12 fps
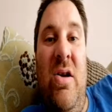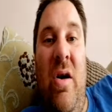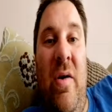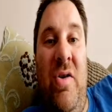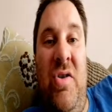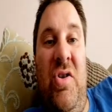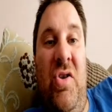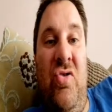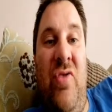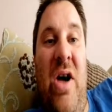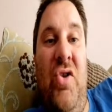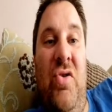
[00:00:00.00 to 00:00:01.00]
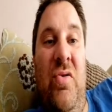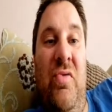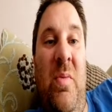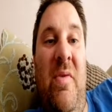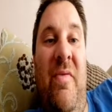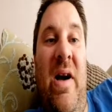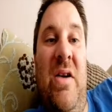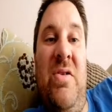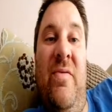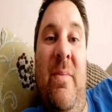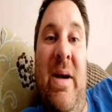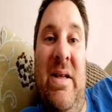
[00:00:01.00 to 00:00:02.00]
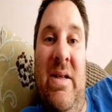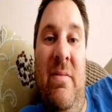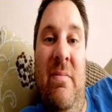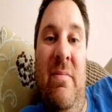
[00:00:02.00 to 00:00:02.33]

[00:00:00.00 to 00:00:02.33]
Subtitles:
or as a distraction from the facts of the matter.